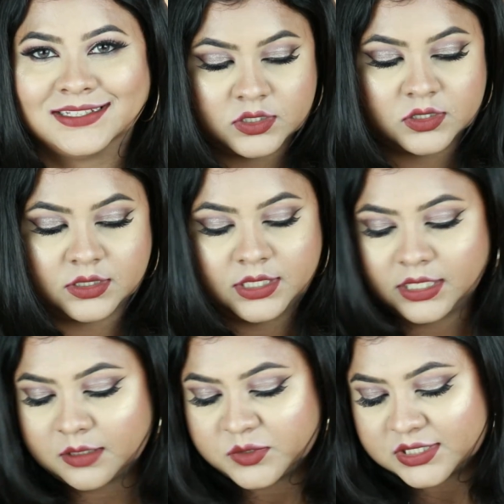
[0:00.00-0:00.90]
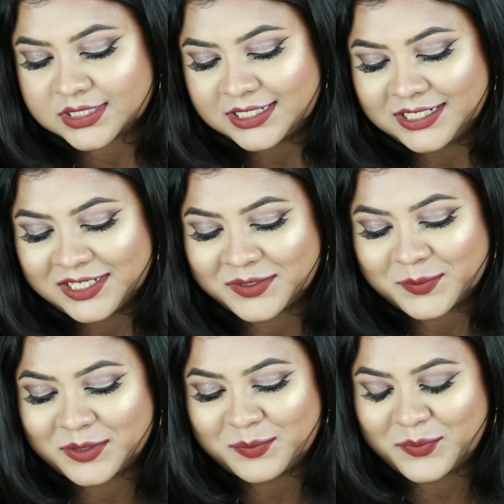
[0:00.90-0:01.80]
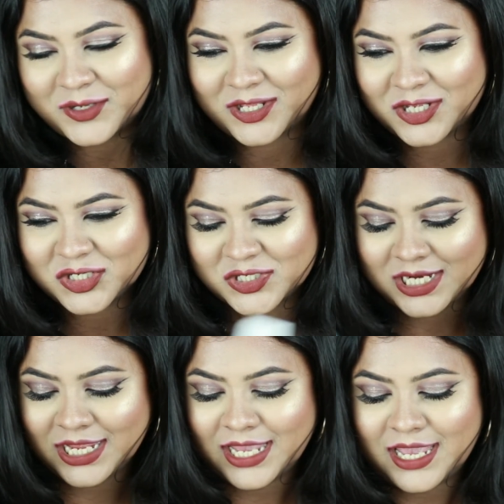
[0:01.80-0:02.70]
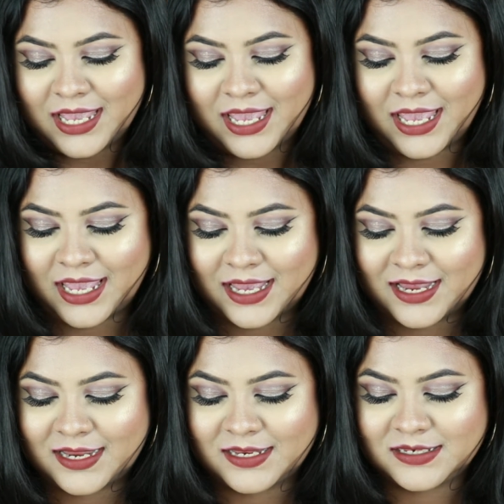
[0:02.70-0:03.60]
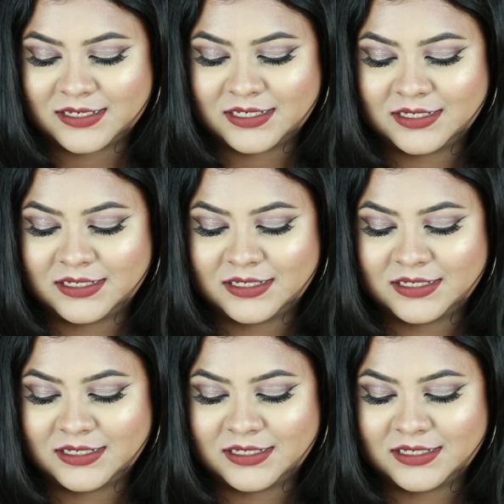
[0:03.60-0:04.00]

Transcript: So again, I'm just cleaning up my brush, and